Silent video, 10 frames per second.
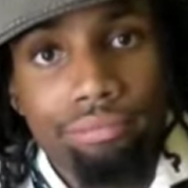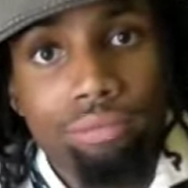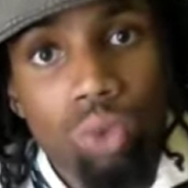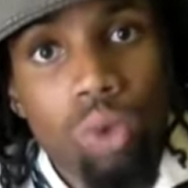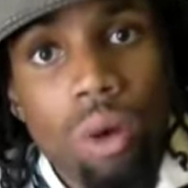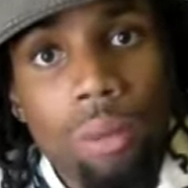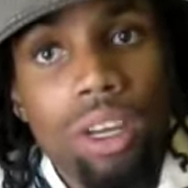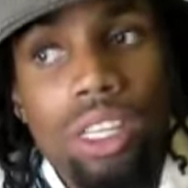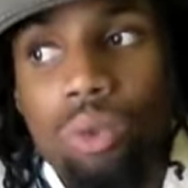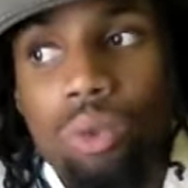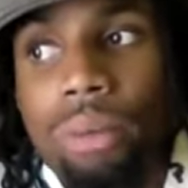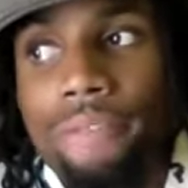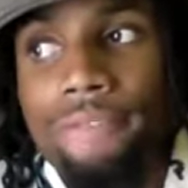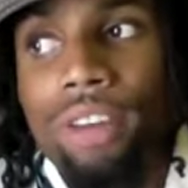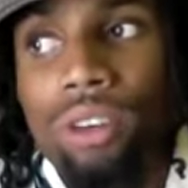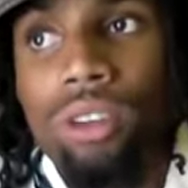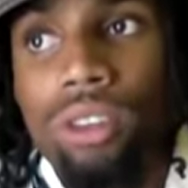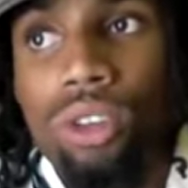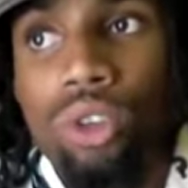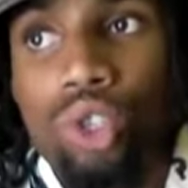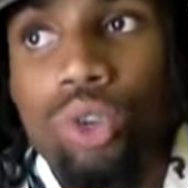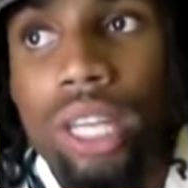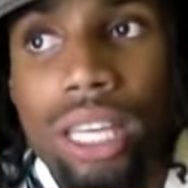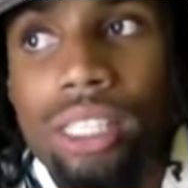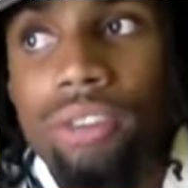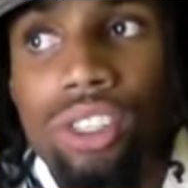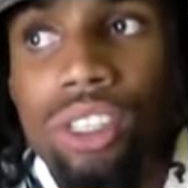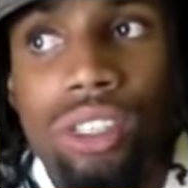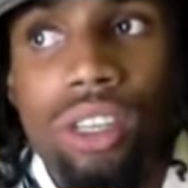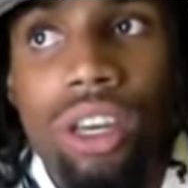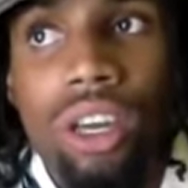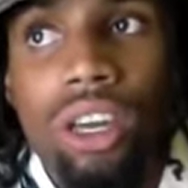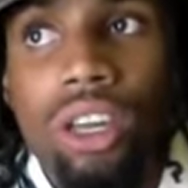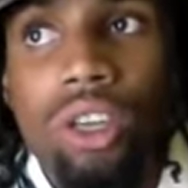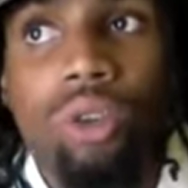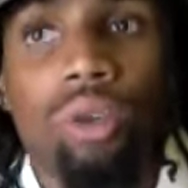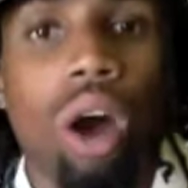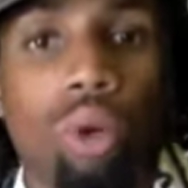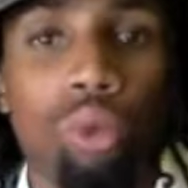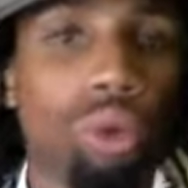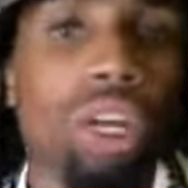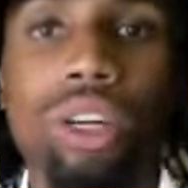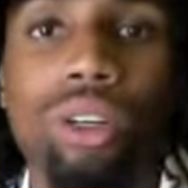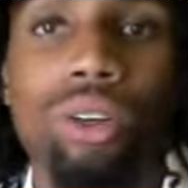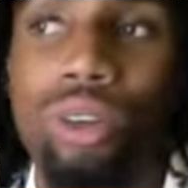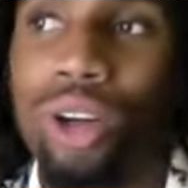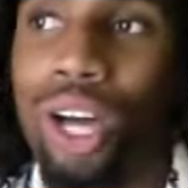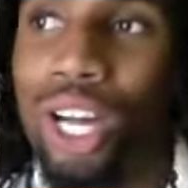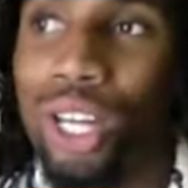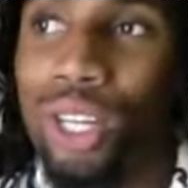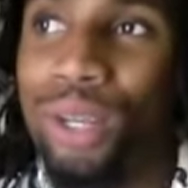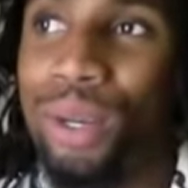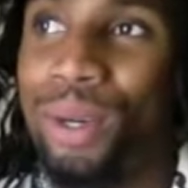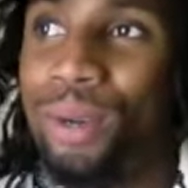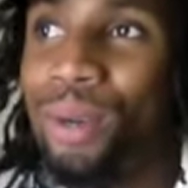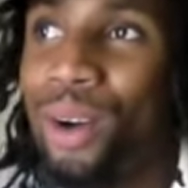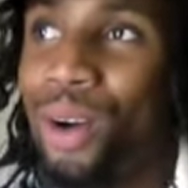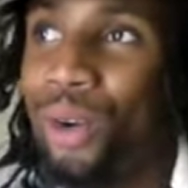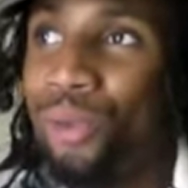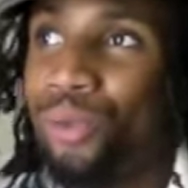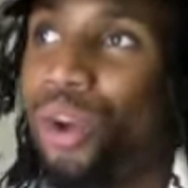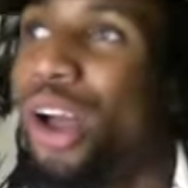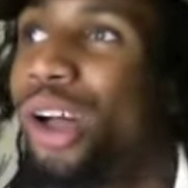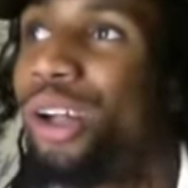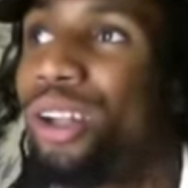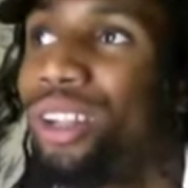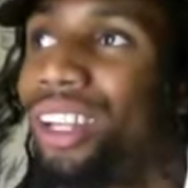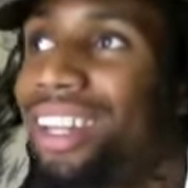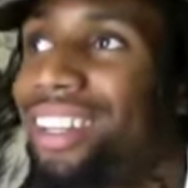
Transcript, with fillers: What woman doesn't want to be felt, you know, treated as if she's, you know, a regal, you know, royal?